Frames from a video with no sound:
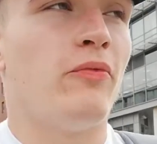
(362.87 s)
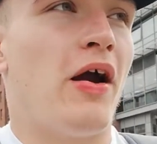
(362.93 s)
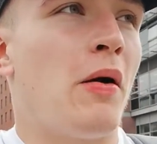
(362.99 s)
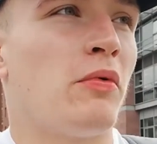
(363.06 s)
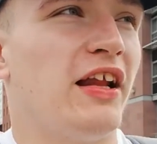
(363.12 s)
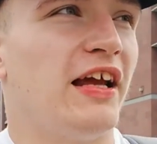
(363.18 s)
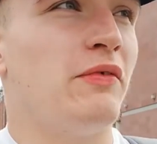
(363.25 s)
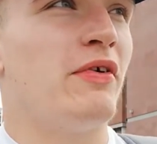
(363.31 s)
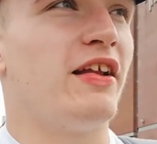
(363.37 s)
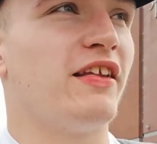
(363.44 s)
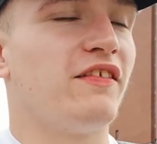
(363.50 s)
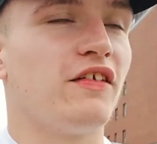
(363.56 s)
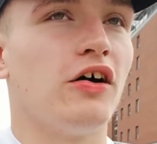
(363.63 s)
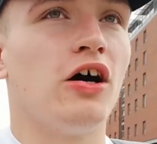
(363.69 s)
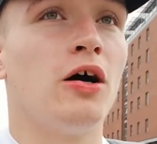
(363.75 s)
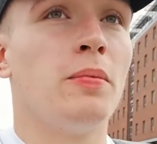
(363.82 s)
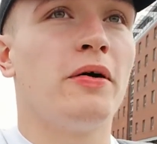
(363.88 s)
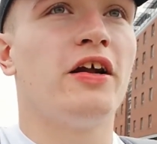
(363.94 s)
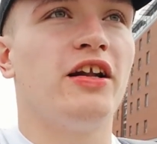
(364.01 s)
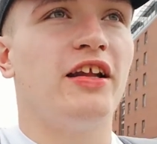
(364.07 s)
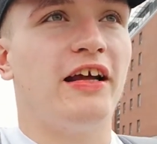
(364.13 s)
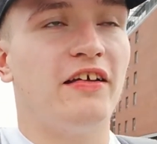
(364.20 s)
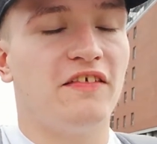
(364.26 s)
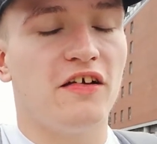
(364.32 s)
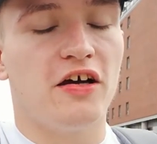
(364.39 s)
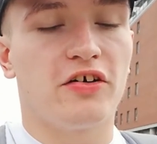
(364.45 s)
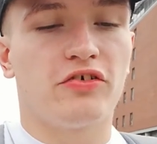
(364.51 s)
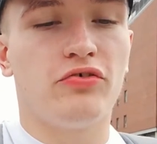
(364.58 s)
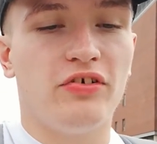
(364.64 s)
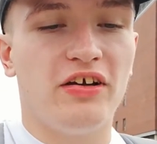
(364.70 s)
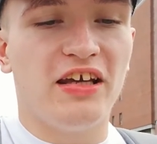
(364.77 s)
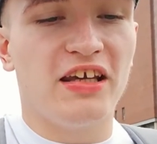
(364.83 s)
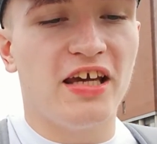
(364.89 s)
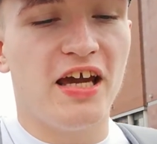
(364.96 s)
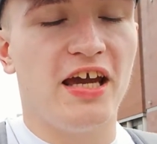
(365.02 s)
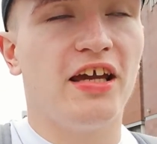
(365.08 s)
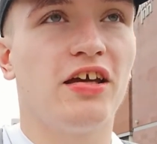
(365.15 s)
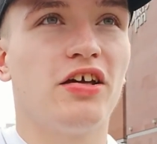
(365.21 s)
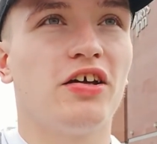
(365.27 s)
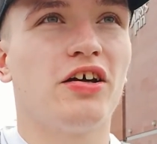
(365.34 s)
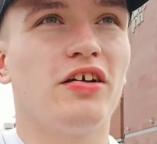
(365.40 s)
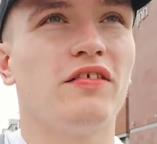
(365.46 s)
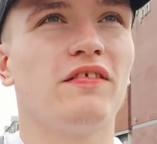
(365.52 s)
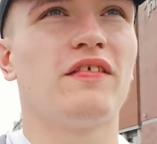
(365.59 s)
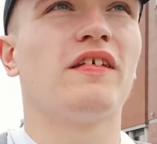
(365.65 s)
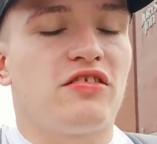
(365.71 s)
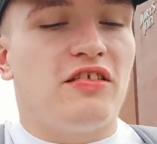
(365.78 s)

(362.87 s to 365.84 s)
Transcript: round when it like went up and like started creaking and